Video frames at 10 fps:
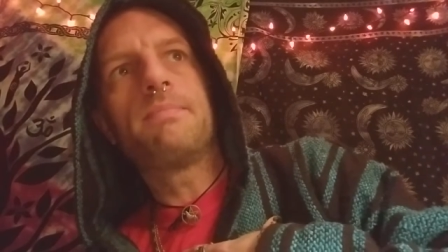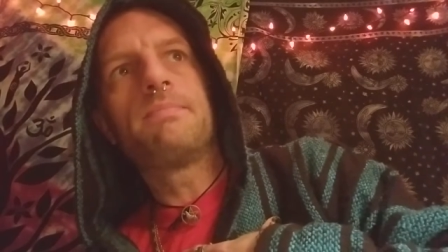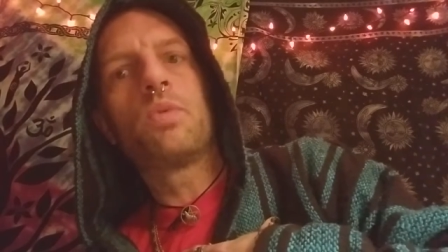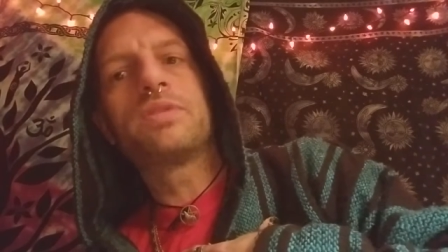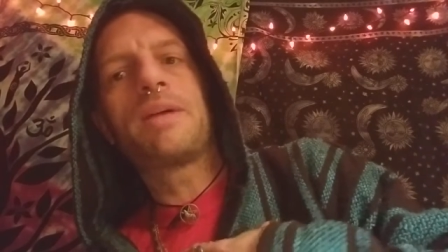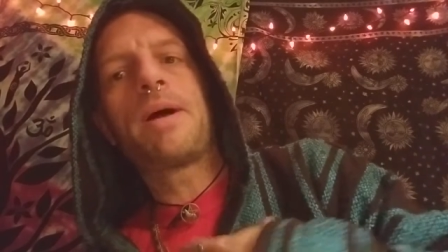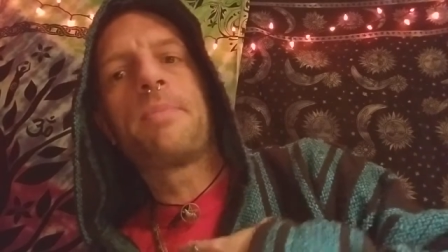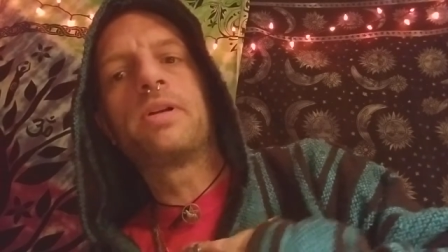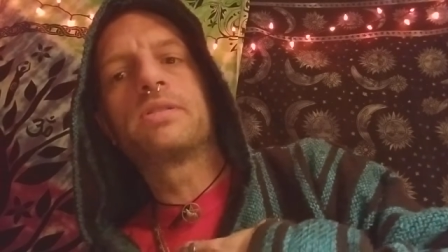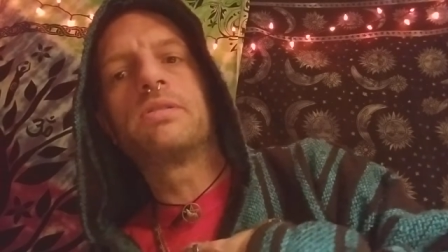was on my
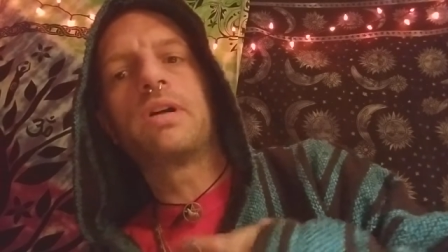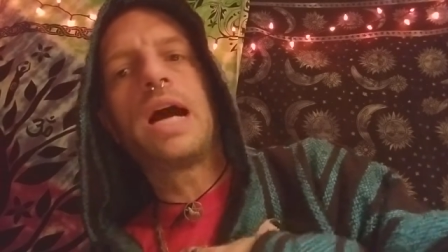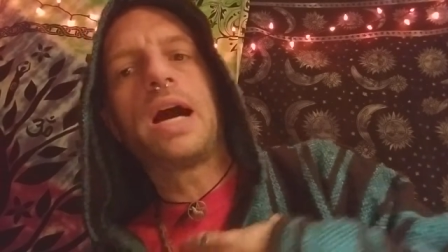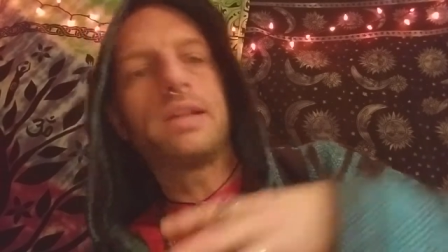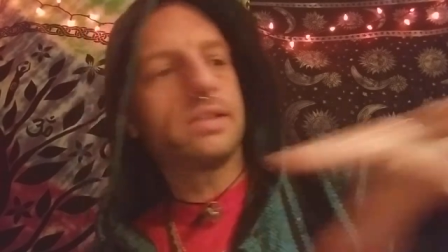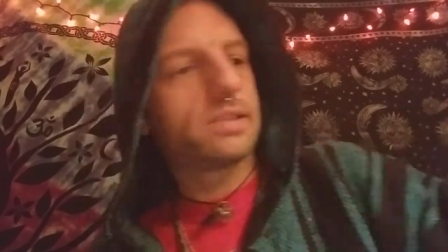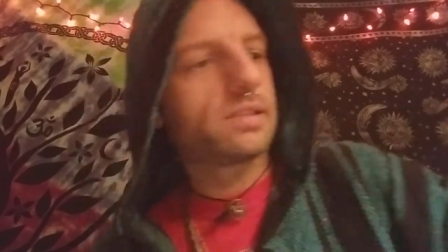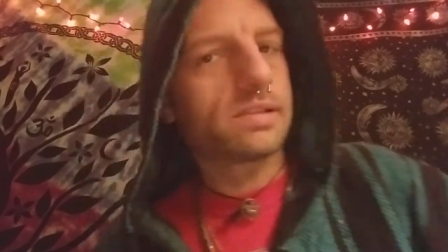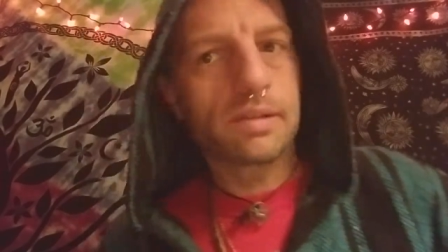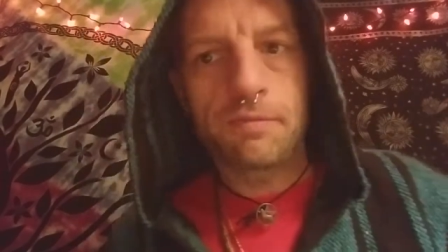personal
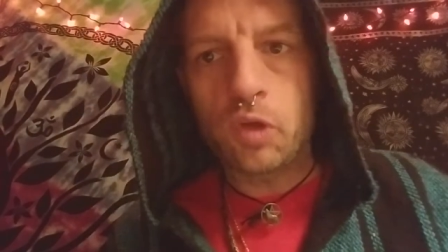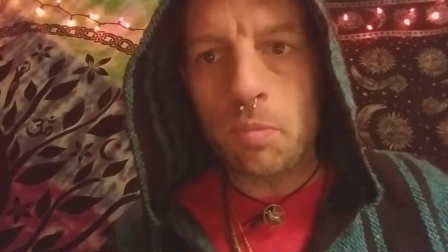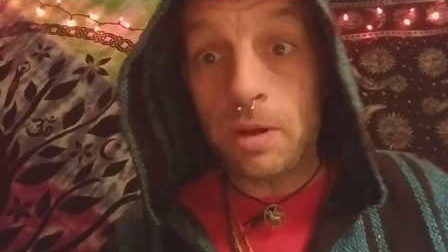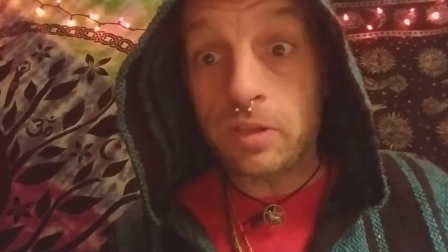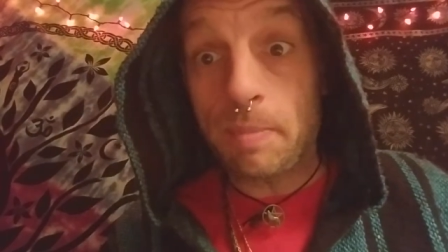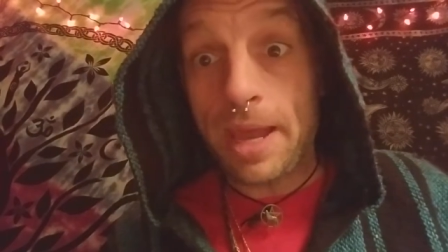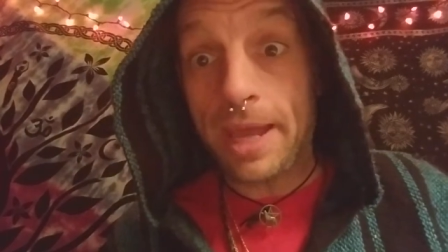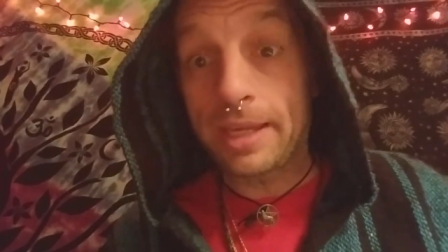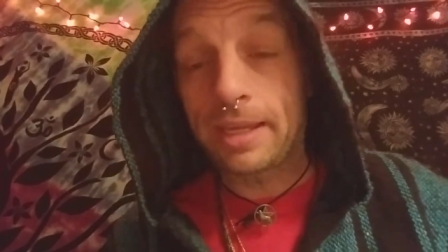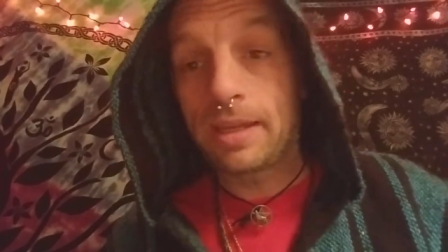goddess a few months
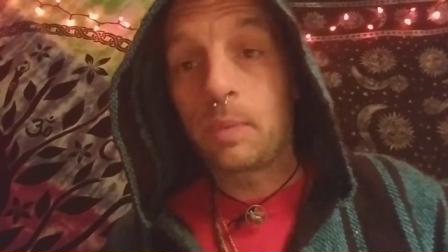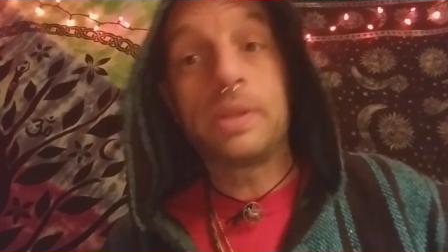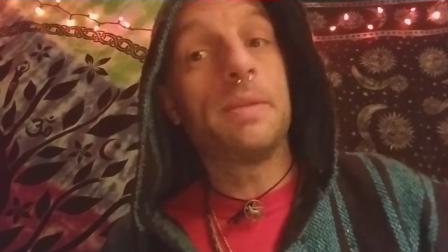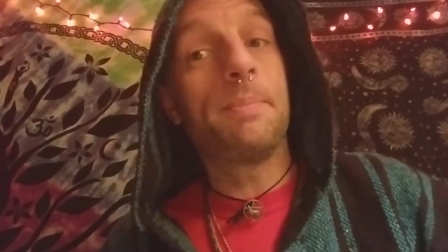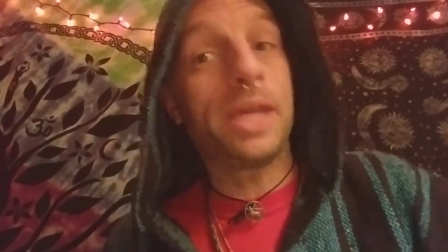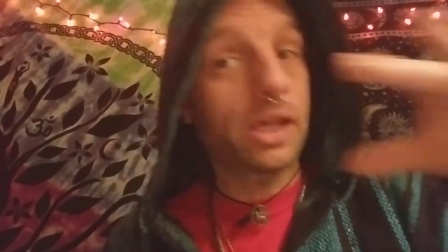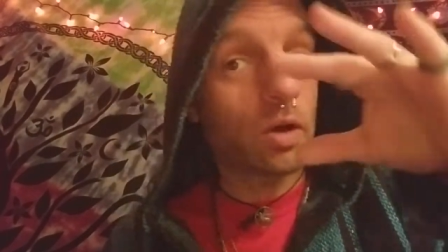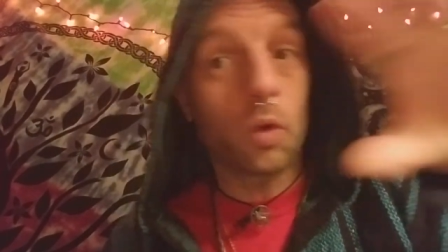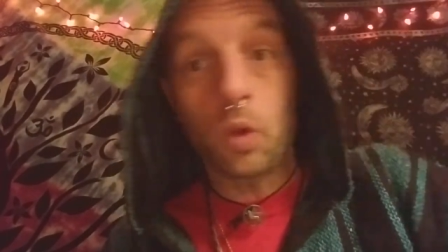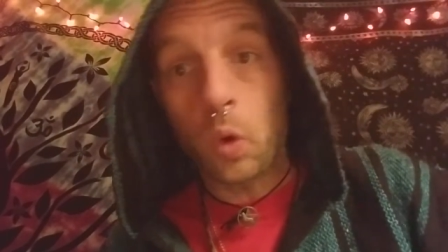back with the pink
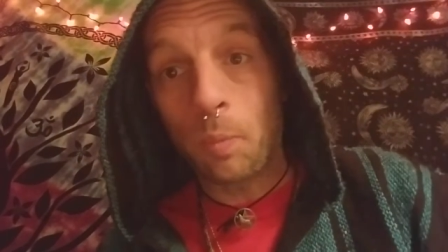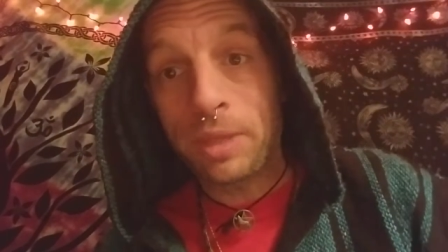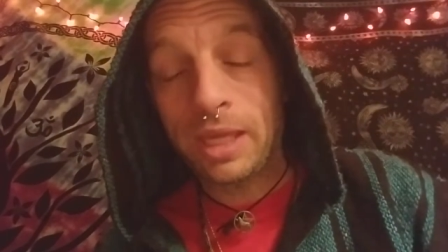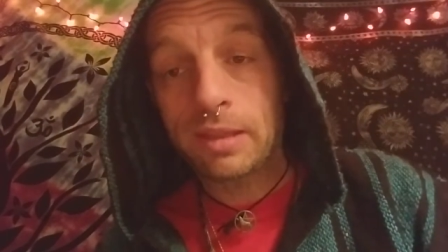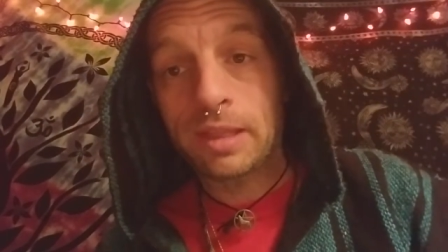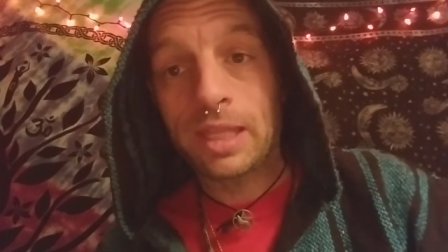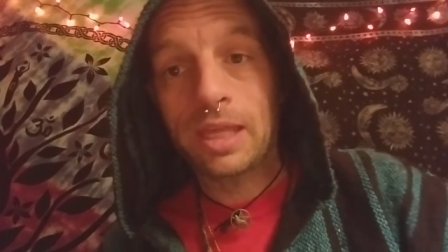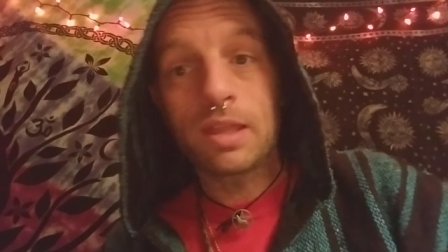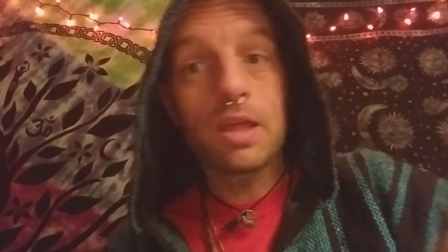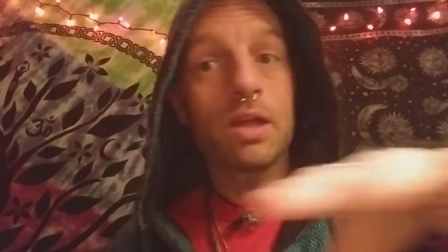whole, the whole pink
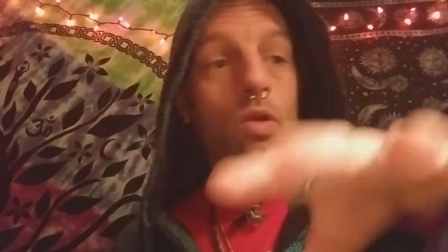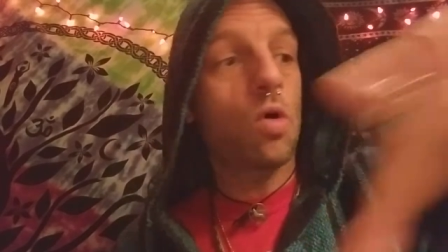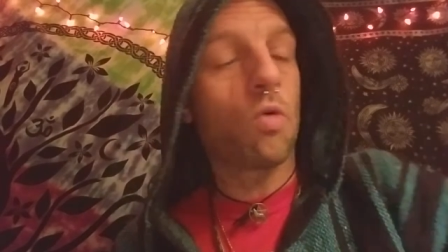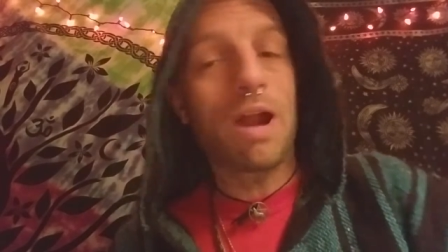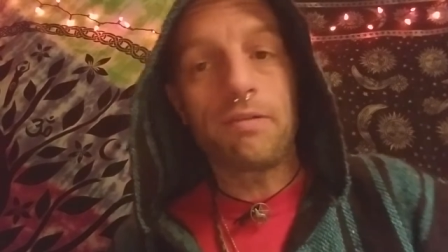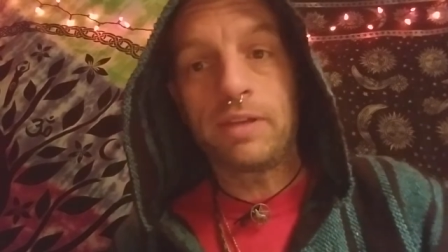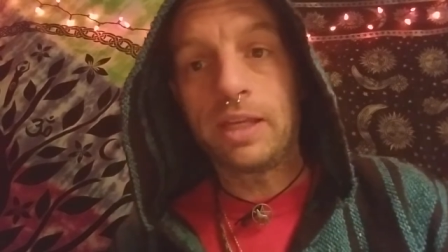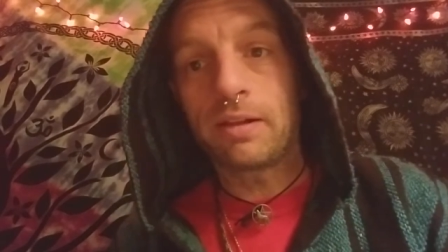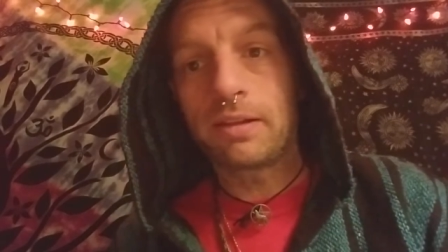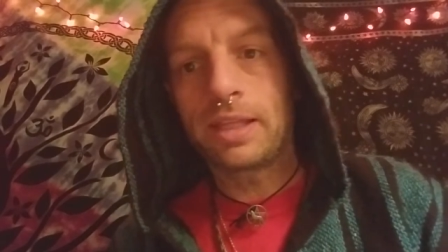thing, the whole
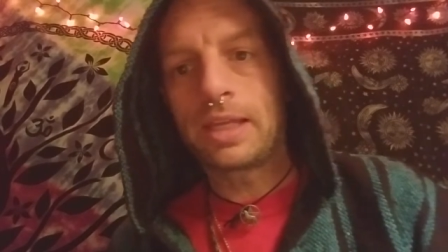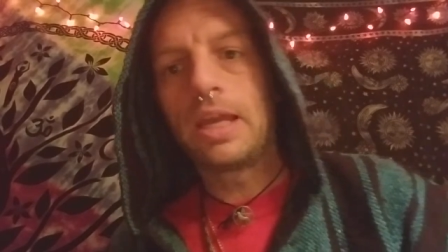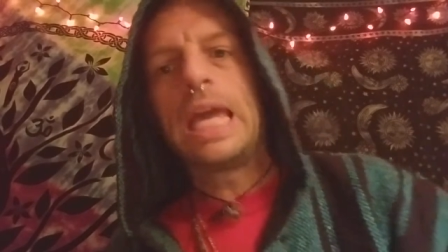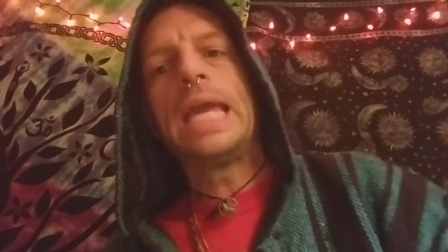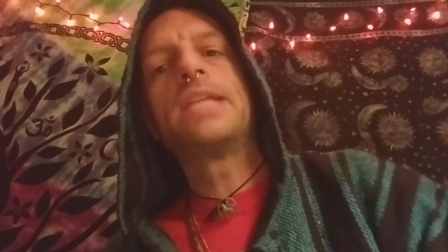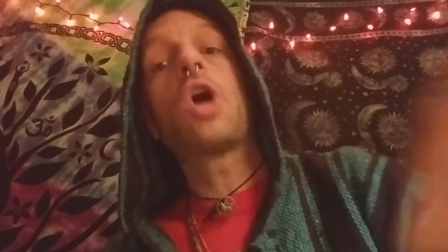Raphael thing. It's